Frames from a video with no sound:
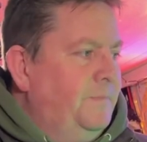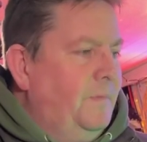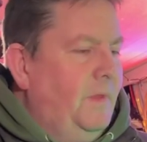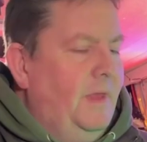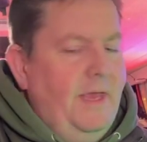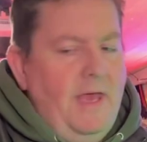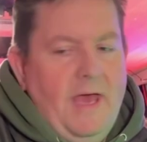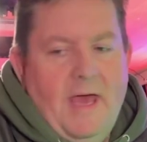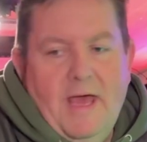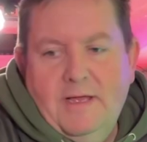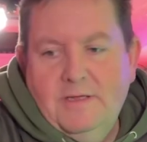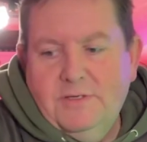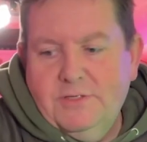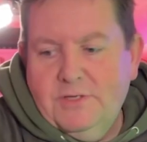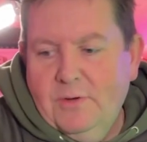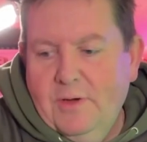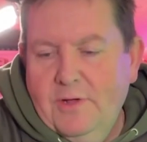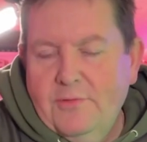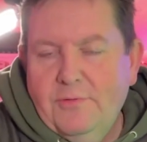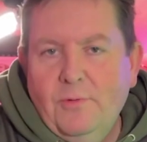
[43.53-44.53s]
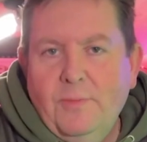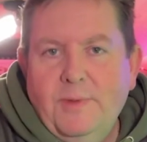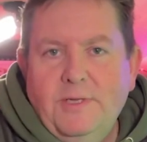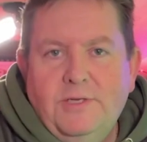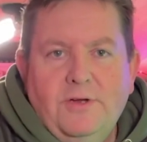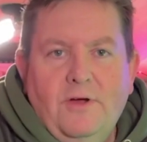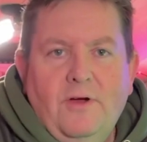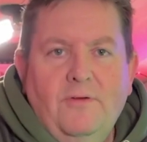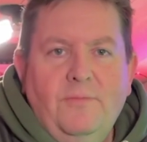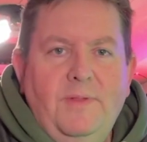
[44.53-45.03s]
Yeah, so I thought we'd
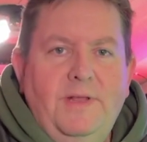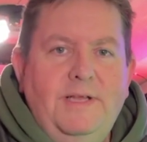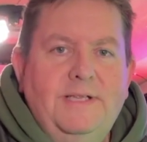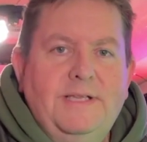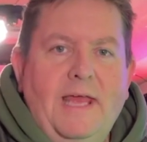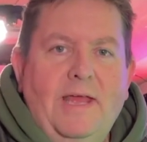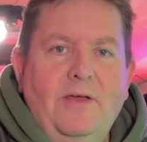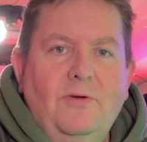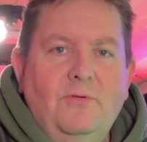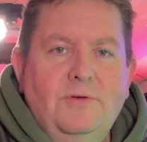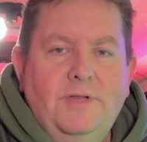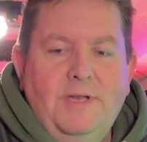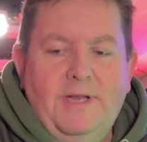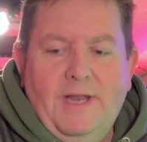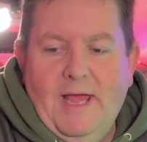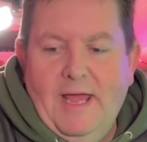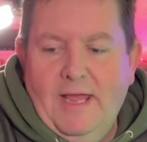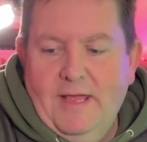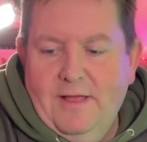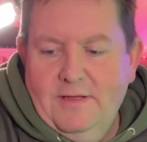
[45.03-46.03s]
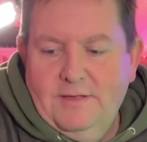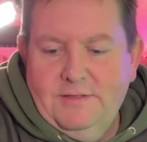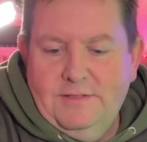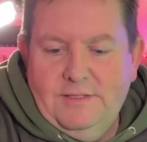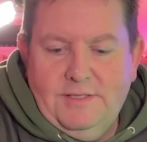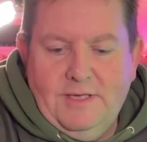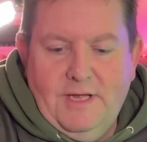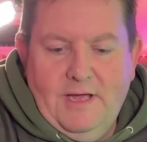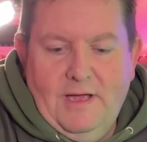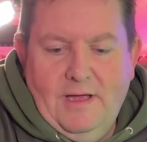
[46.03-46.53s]
start off with this angle today because